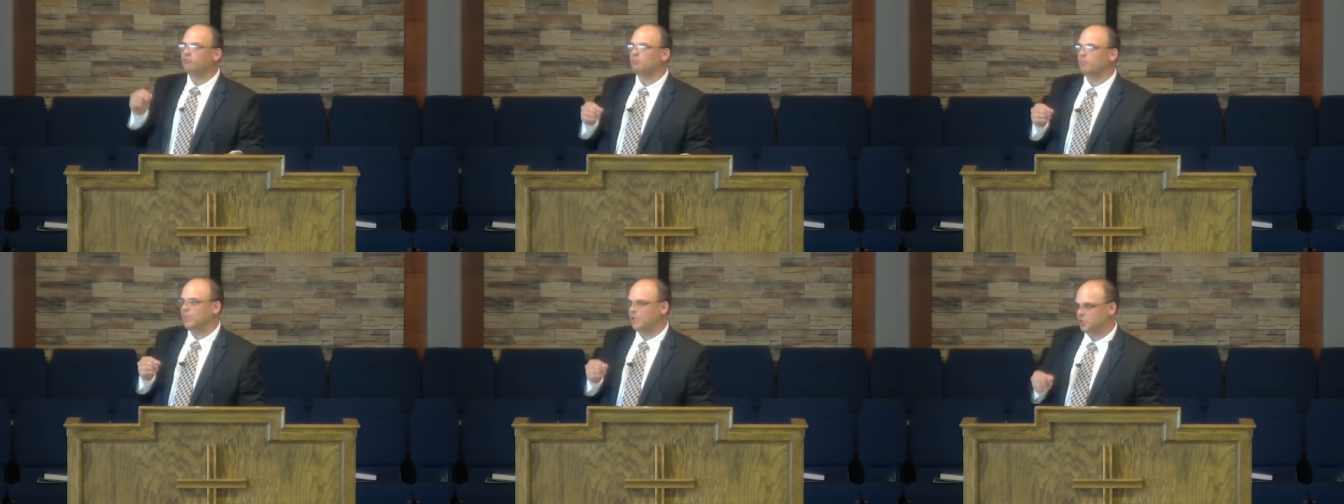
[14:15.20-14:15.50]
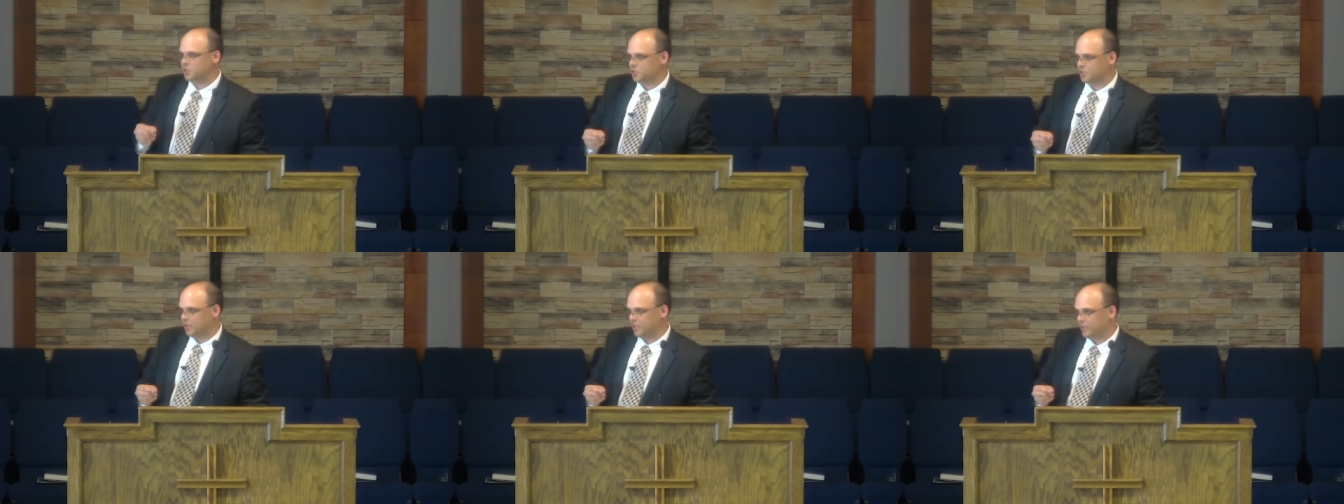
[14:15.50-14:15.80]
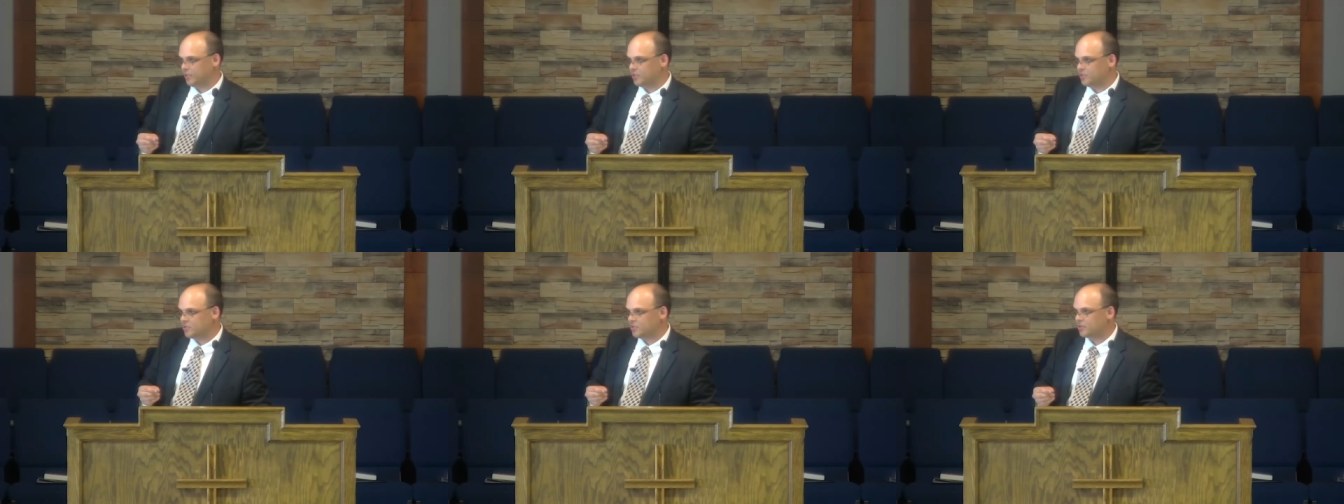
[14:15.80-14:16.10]

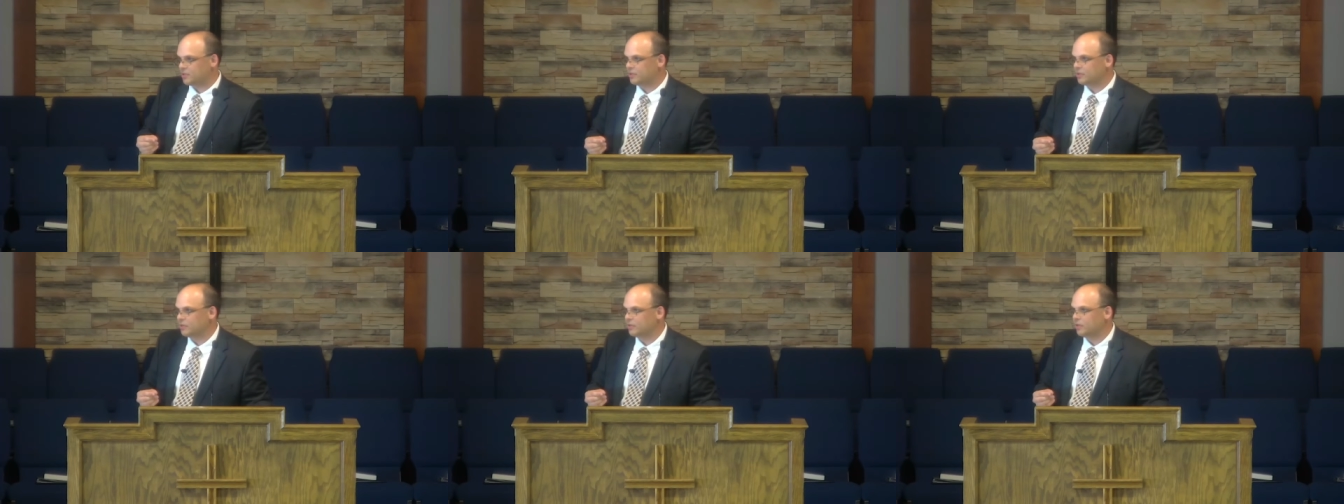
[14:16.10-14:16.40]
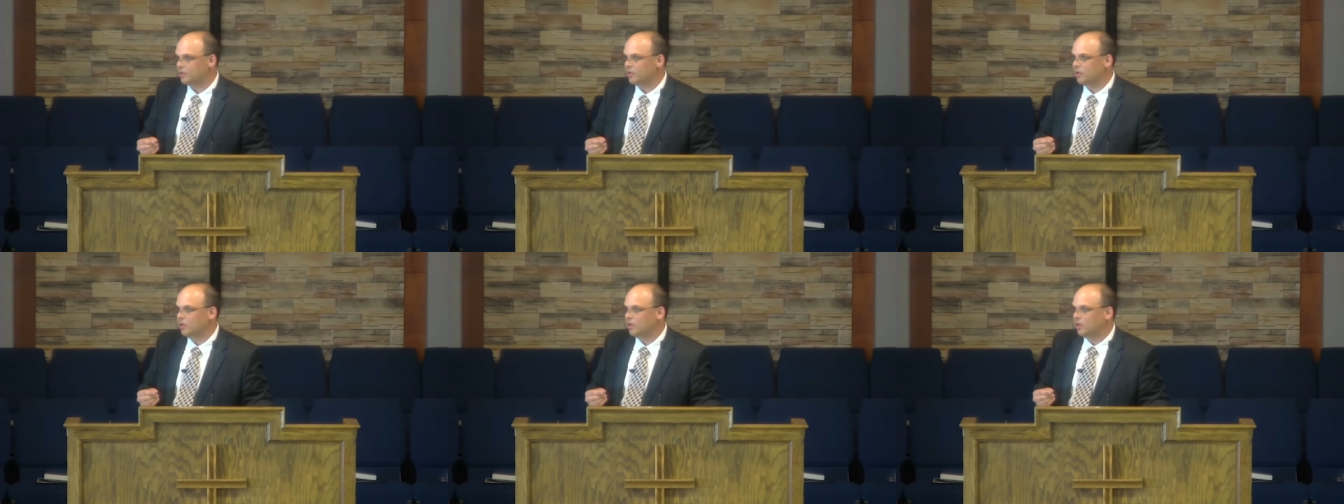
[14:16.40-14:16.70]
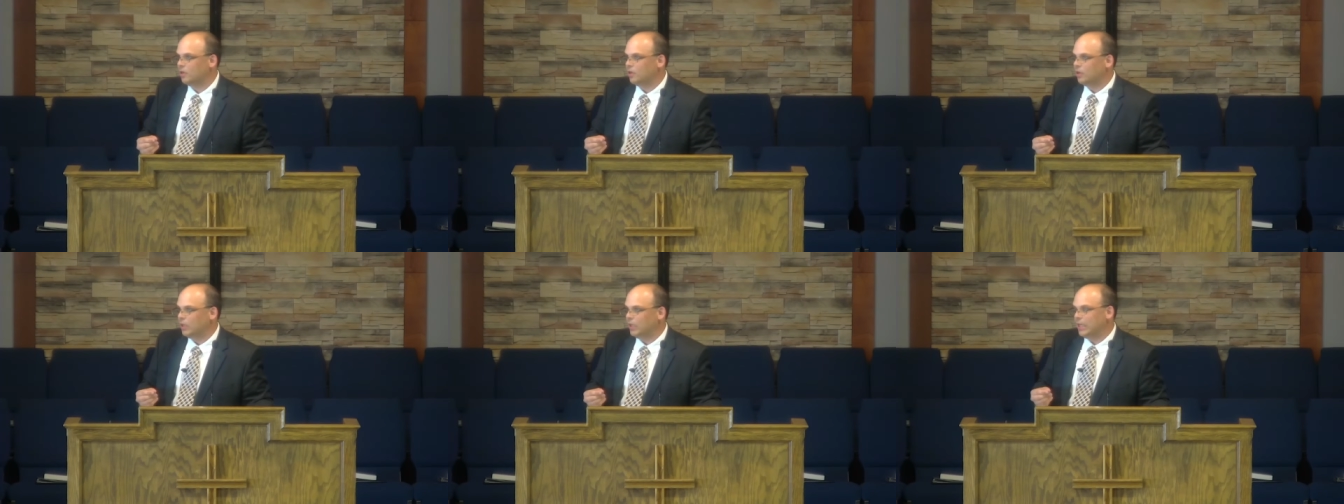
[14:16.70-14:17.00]
missions
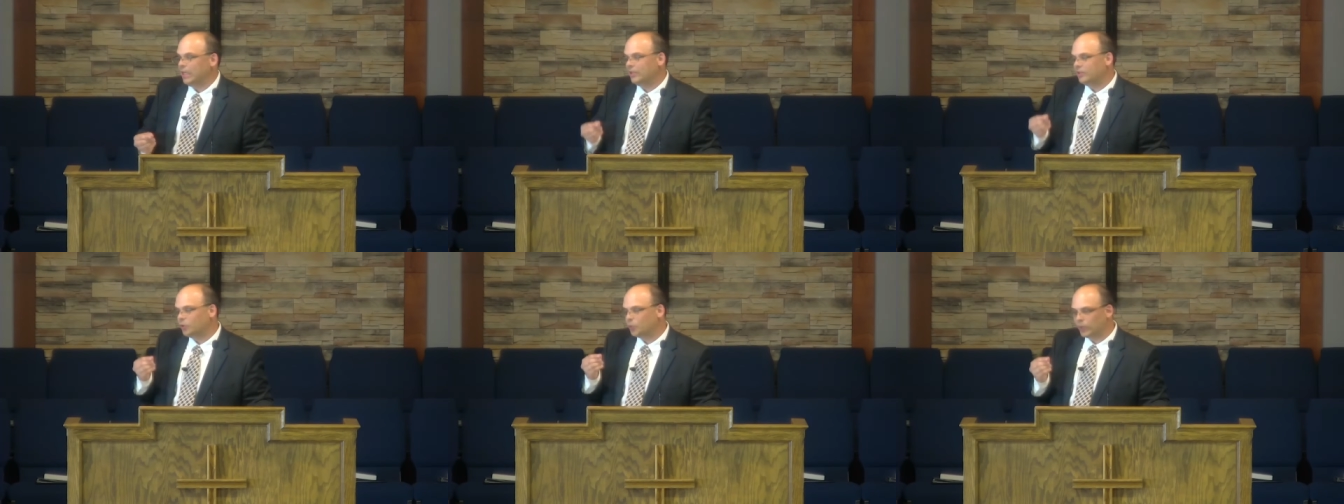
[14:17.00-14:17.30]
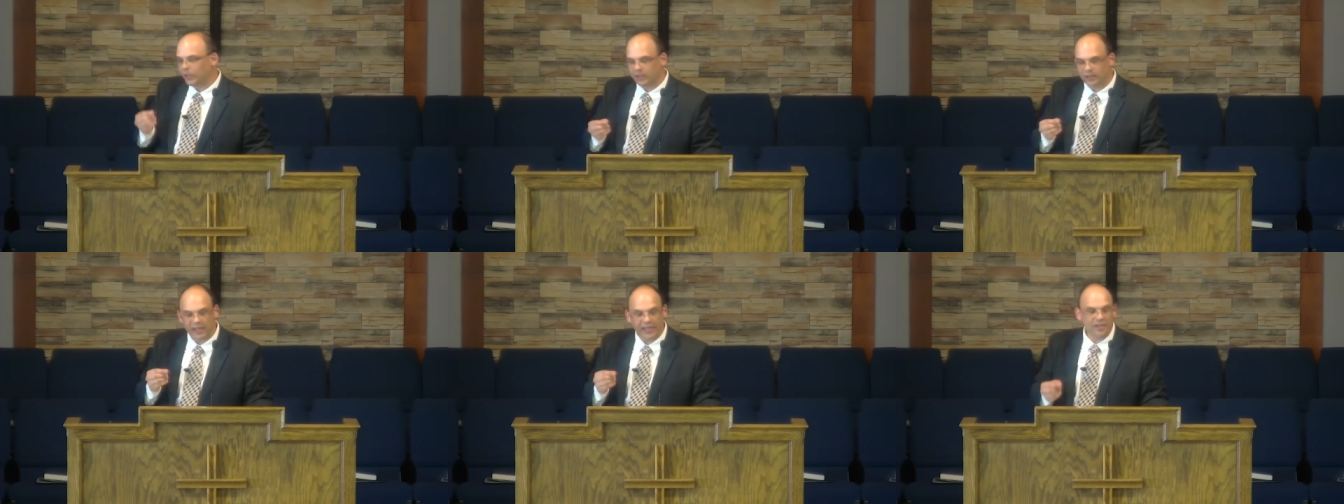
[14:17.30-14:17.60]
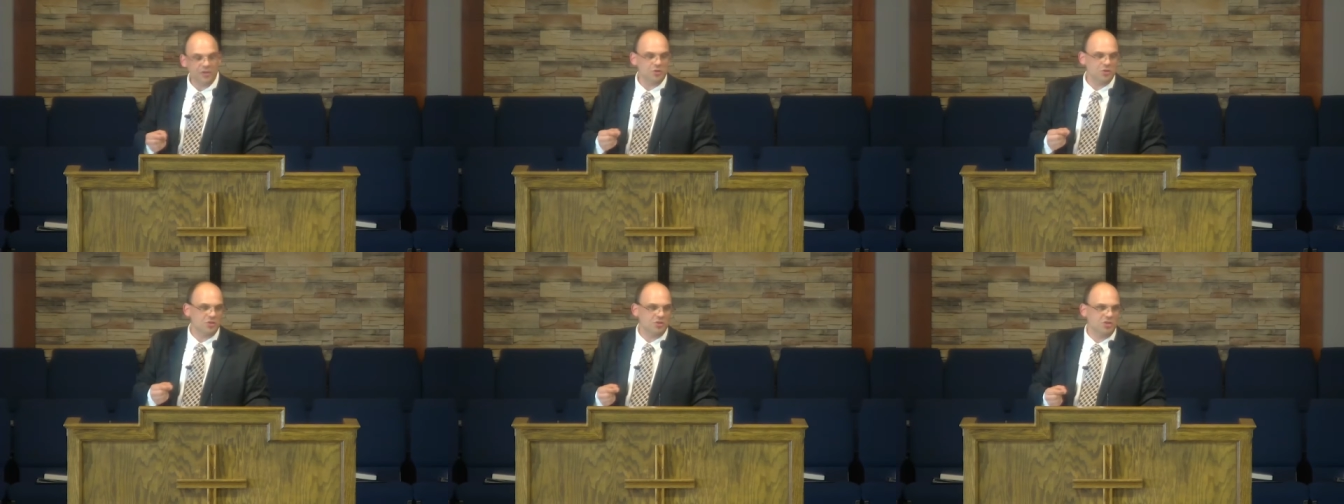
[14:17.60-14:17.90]
in the
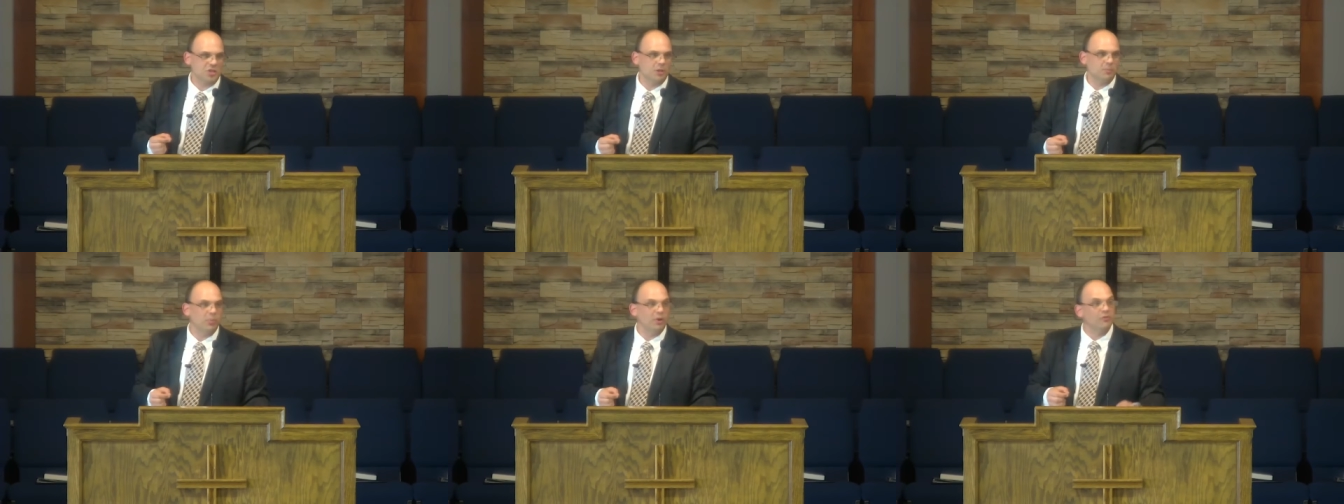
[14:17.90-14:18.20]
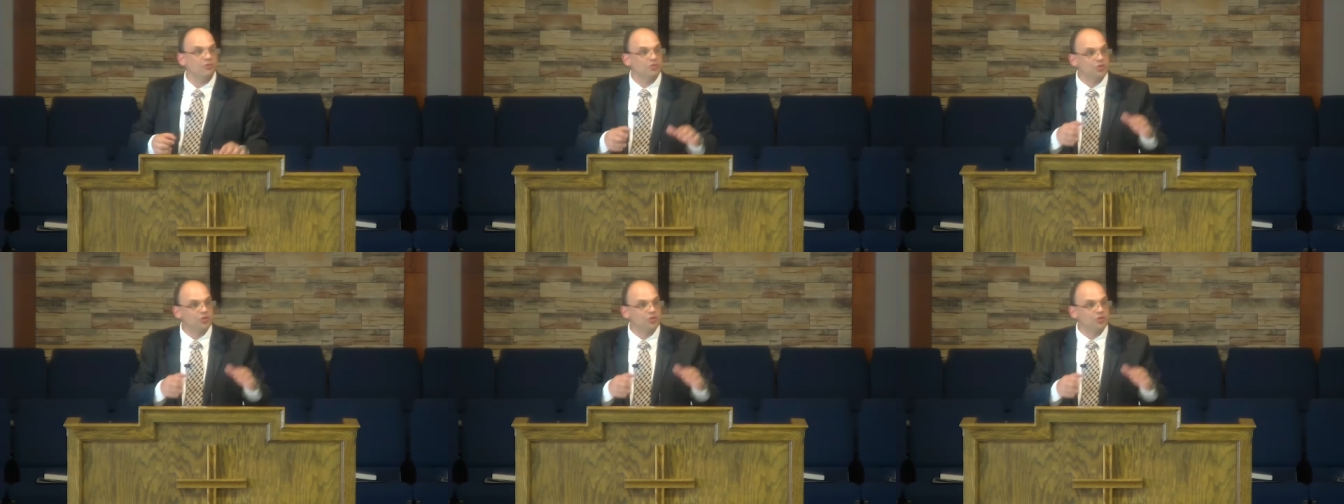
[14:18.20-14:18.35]
relationship of